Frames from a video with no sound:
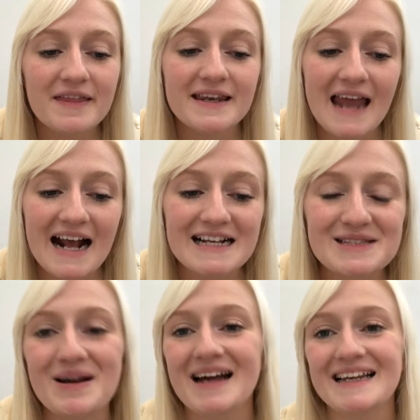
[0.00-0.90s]
The
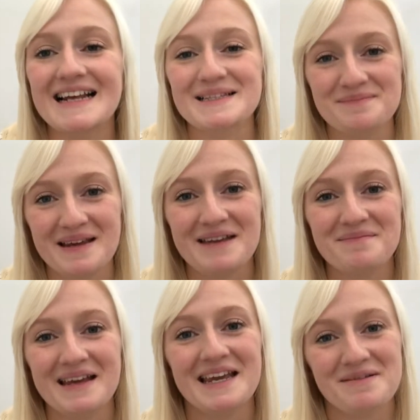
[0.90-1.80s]
next one is Meet
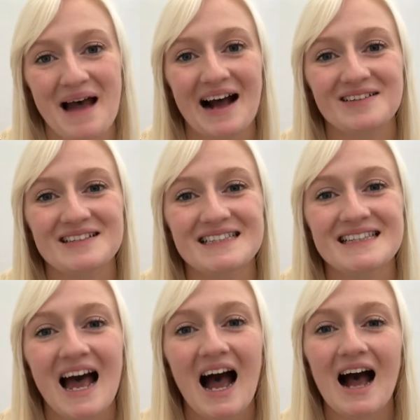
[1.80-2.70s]
Mickey
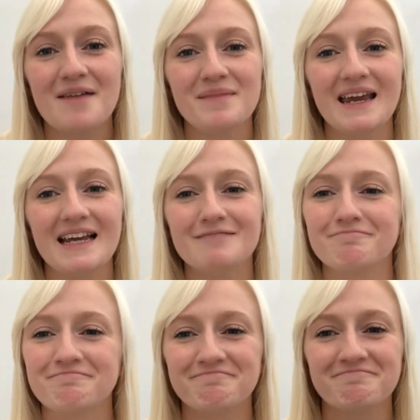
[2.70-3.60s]
Mouse. I
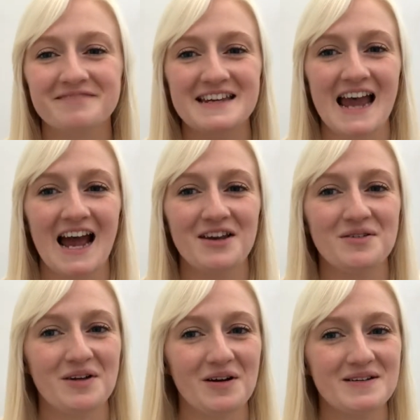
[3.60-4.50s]
mean, can
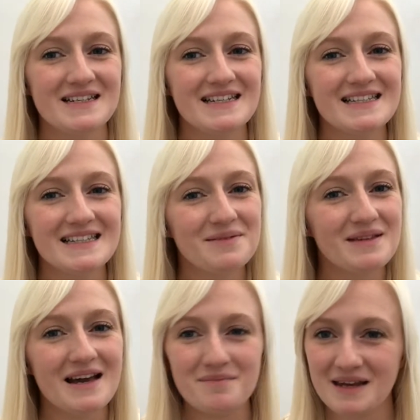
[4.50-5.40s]
you go to Disney
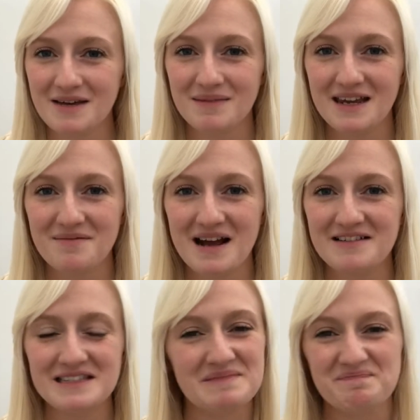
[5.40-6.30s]
without meeting Mickey
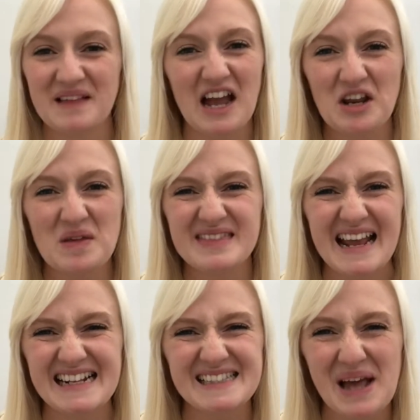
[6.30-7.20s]
Mouse? I don't
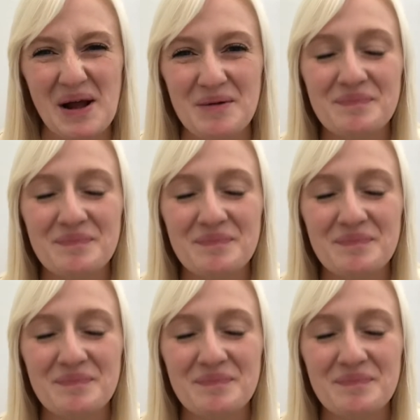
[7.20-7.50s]
think so.